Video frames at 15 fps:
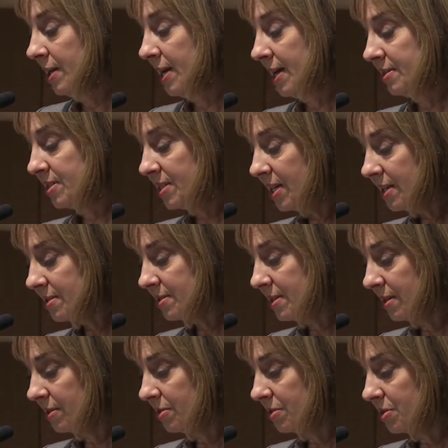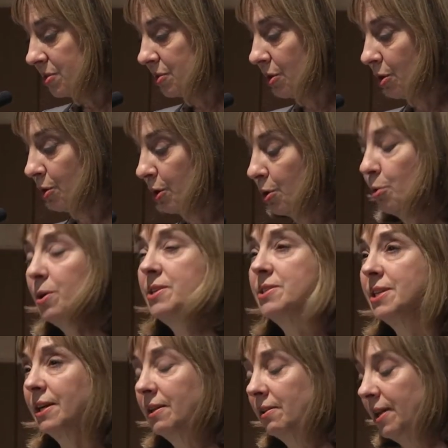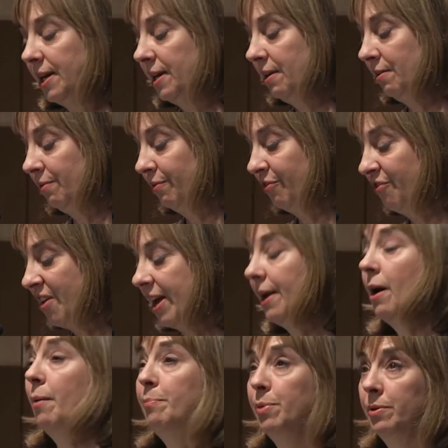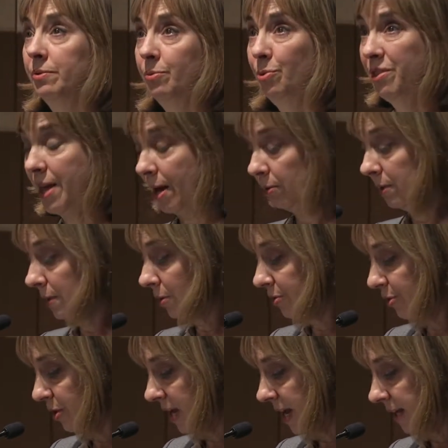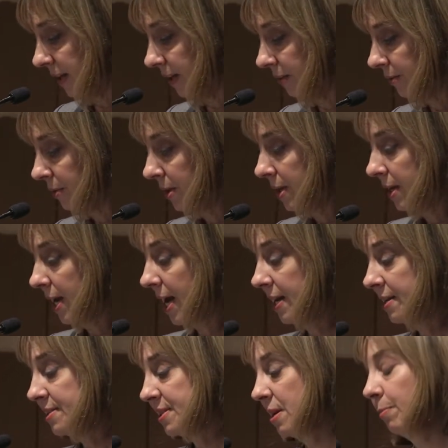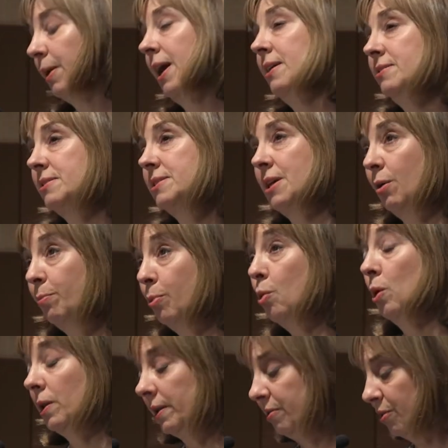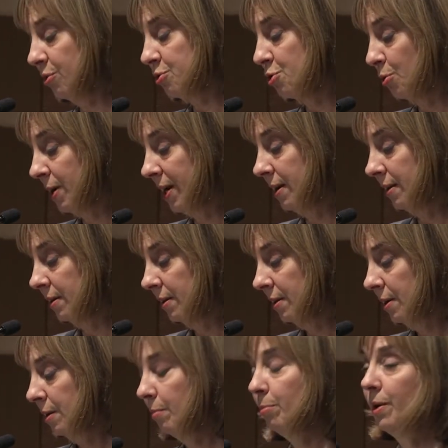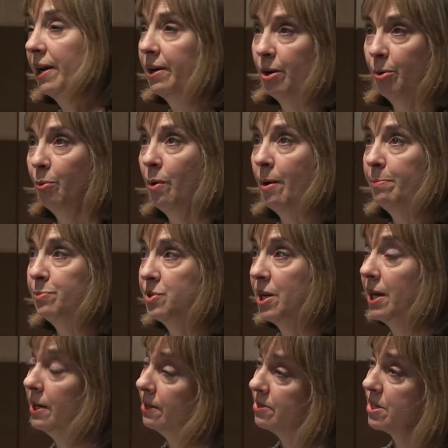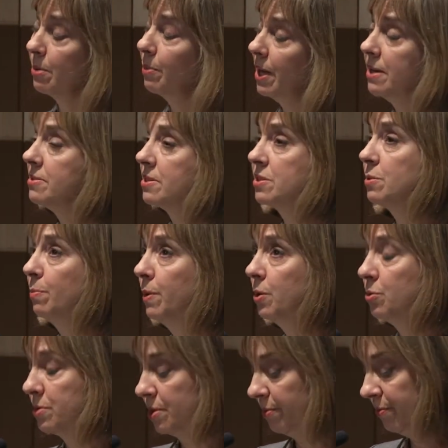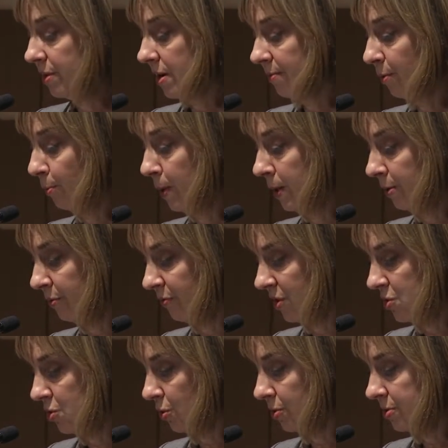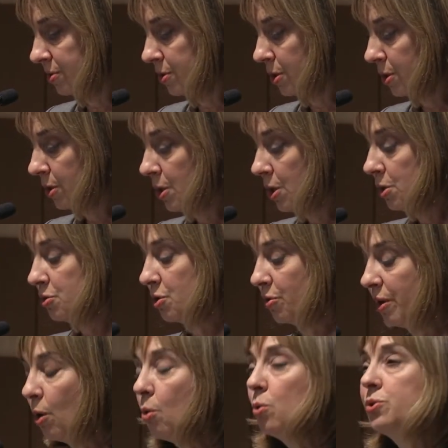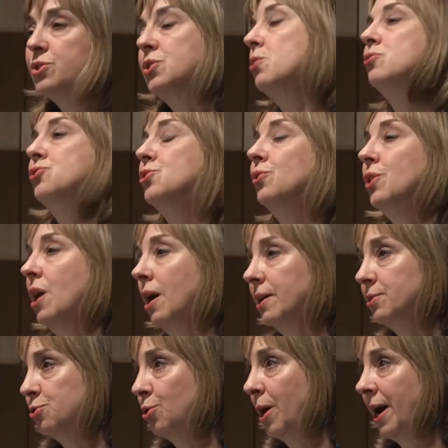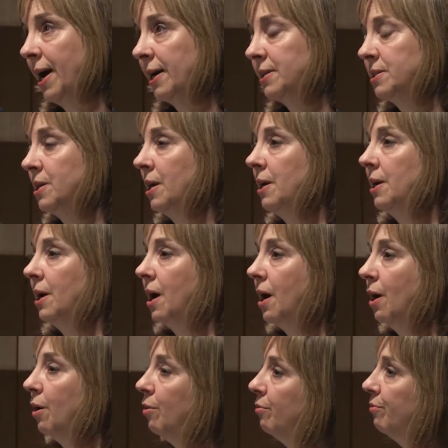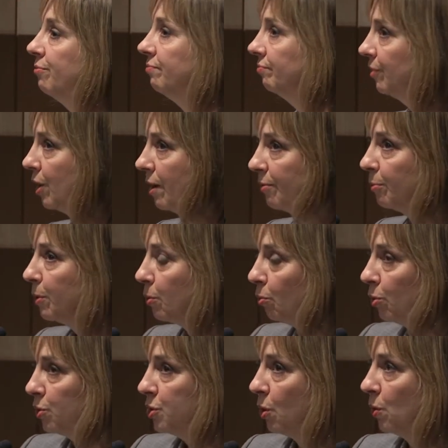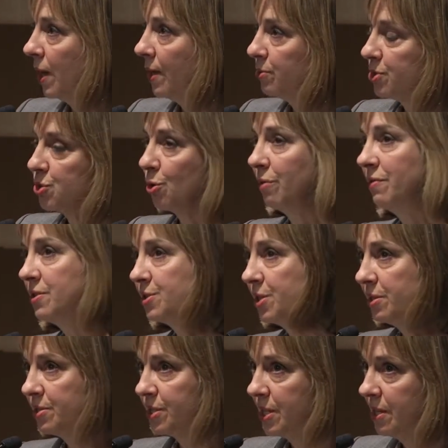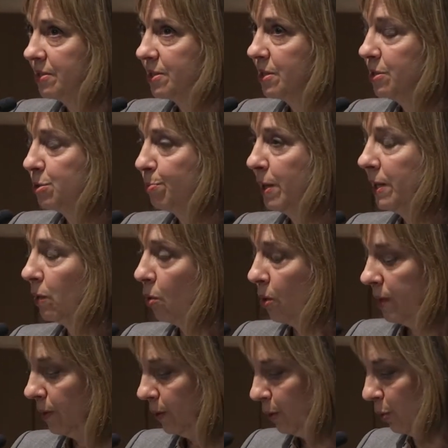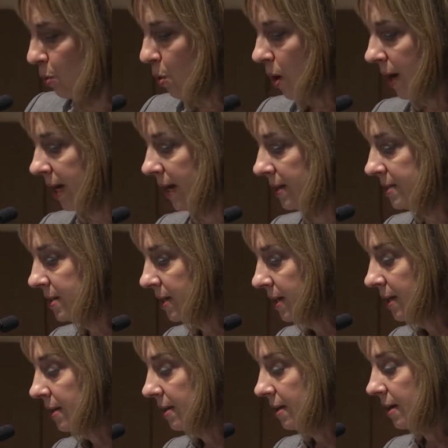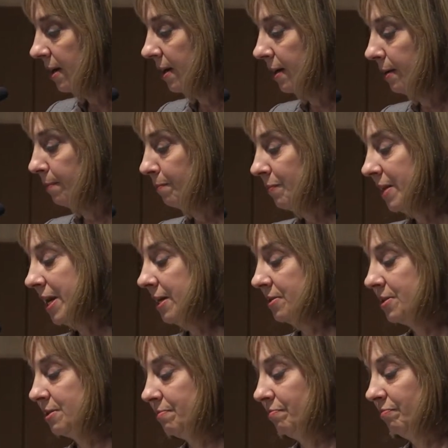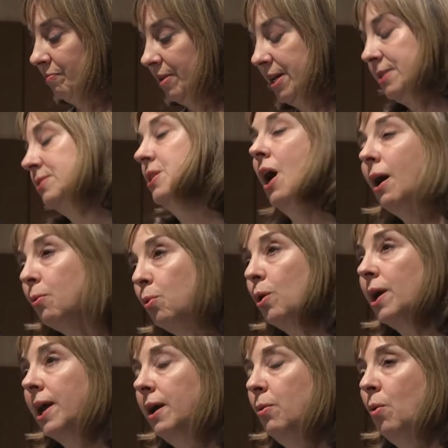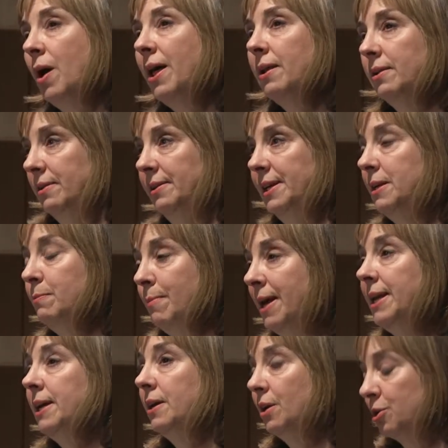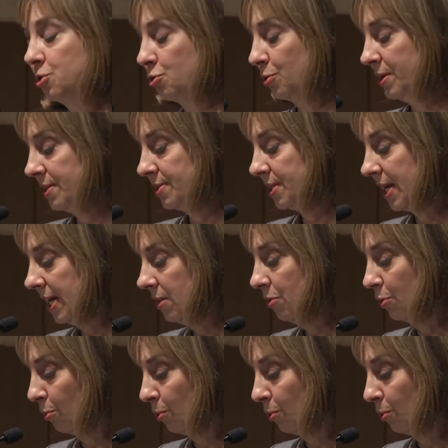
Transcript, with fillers: And citizens are increasingly fed up with how little they're getting, and in some cases, how poorly they're treated by corrupt and in some cases abusive government officials. So the old social contract of government will dole out services, citizens be loyal and quiet um, is, is not working well in many countries in the